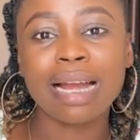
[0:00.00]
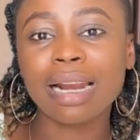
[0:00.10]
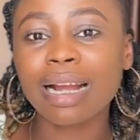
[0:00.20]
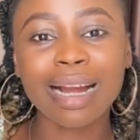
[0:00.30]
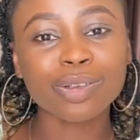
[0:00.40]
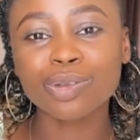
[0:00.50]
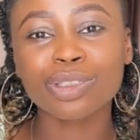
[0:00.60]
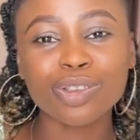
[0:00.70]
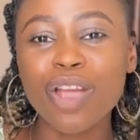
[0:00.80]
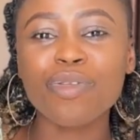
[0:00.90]
The
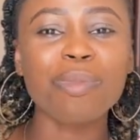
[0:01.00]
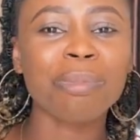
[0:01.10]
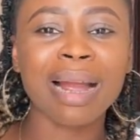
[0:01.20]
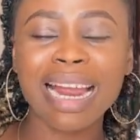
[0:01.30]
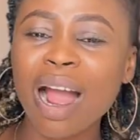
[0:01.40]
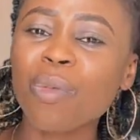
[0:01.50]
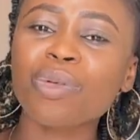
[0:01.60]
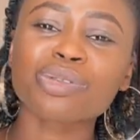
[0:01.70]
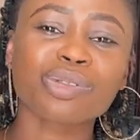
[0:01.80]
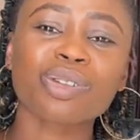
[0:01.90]
alagaduro never mind. I
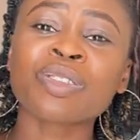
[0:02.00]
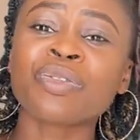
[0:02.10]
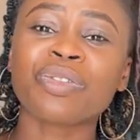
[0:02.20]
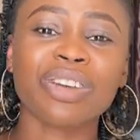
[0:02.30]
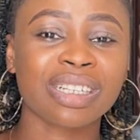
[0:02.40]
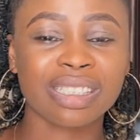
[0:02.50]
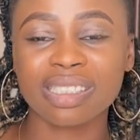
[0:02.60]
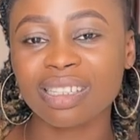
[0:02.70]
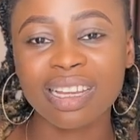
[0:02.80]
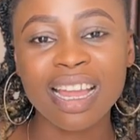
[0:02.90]
was just
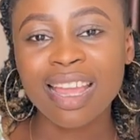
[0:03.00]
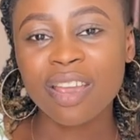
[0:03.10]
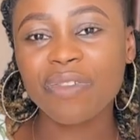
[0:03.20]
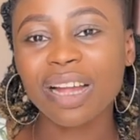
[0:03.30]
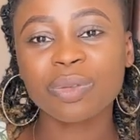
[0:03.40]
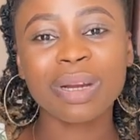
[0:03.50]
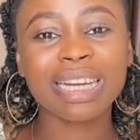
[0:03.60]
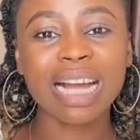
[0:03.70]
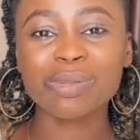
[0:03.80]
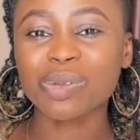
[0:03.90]
vexing. In fact, when
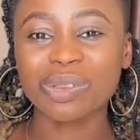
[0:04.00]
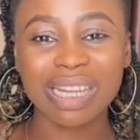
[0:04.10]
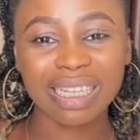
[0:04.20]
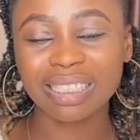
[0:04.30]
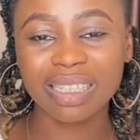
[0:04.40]
they asked me to dance.